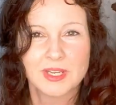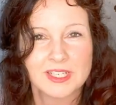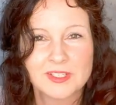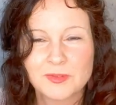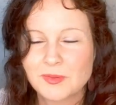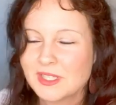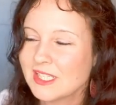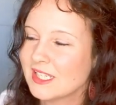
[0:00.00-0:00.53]
And
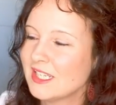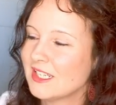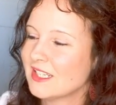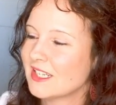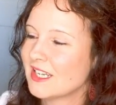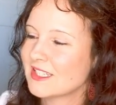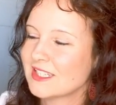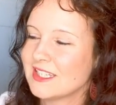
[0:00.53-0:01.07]
it's really neat,
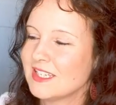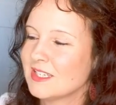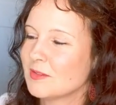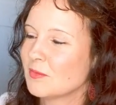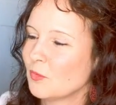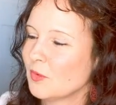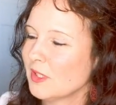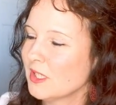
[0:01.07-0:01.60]
it has
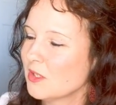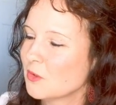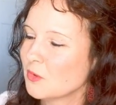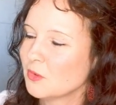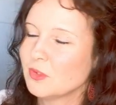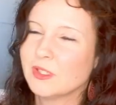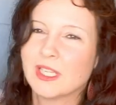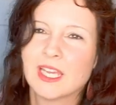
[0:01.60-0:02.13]
these really
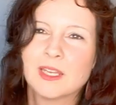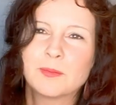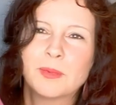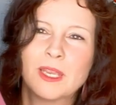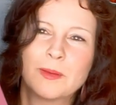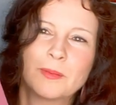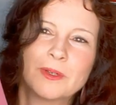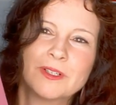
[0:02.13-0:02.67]
cool end
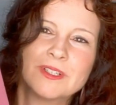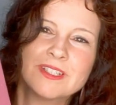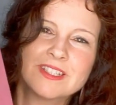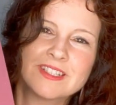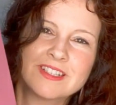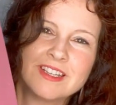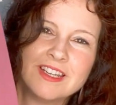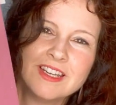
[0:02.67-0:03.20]
papers